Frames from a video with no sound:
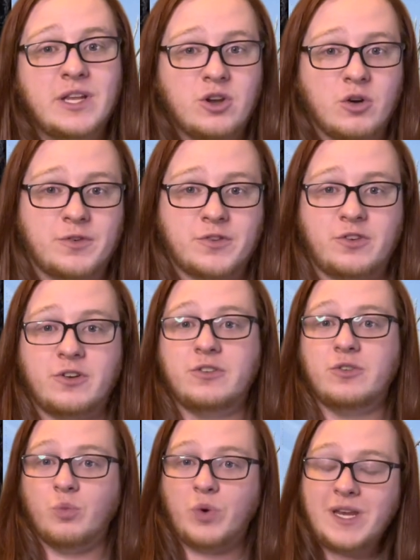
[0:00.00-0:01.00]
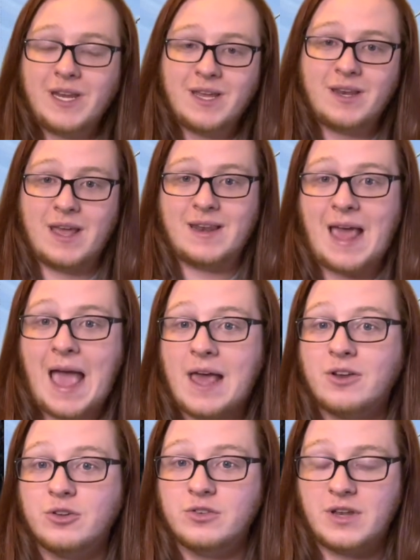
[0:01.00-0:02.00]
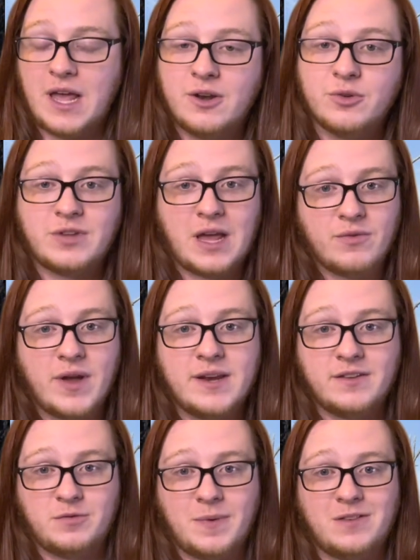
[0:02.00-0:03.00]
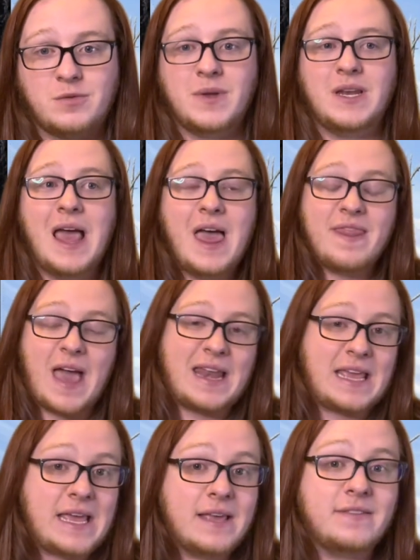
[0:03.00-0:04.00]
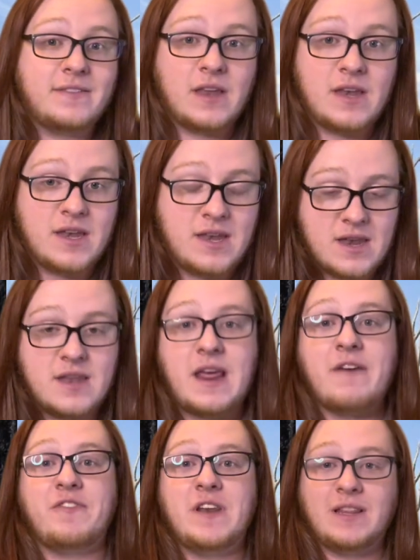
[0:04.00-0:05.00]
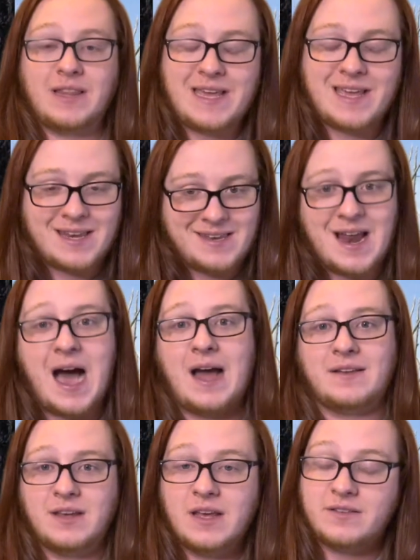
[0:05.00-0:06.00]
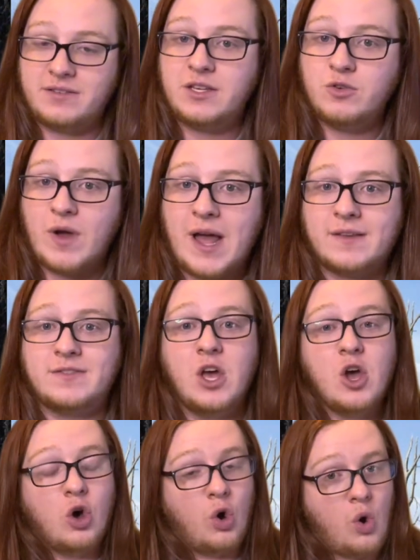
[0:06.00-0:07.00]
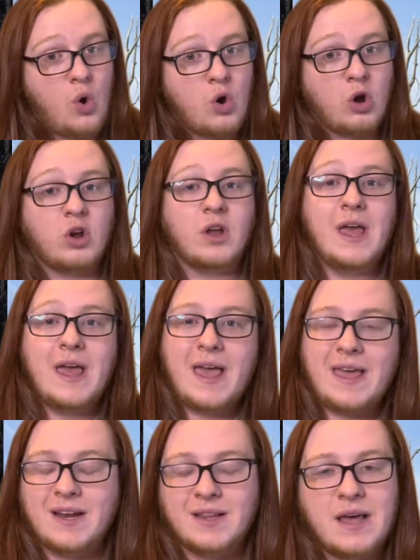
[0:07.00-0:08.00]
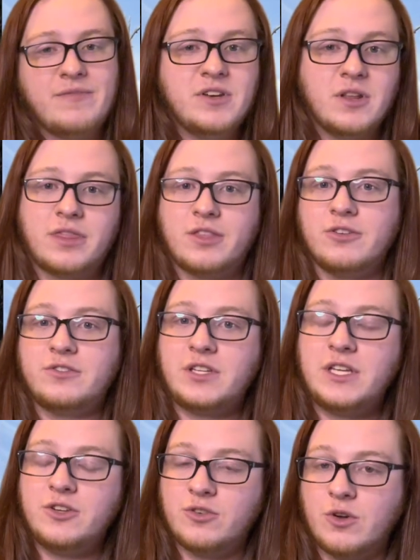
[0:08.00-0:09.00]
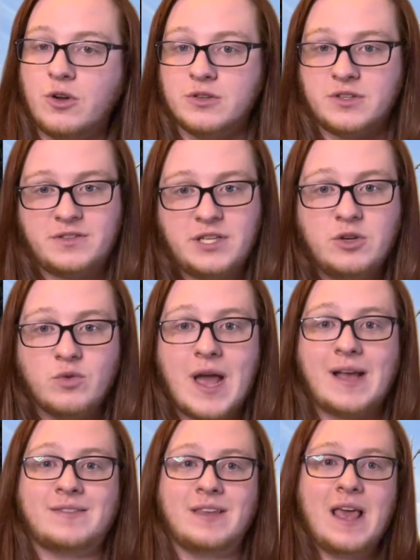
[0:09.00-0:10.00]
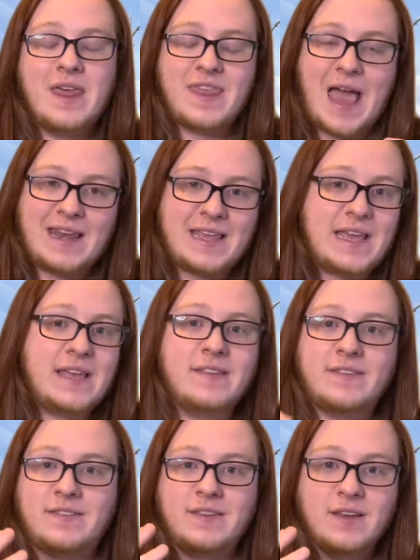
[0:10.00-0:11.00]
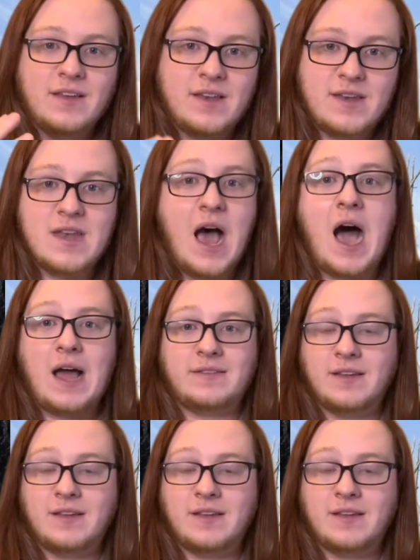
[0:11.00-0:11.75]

know for certain, we need an adult Nanotyrannus specimen that is definitely not T-Rex or an 11 to 13 year old T Rex that is not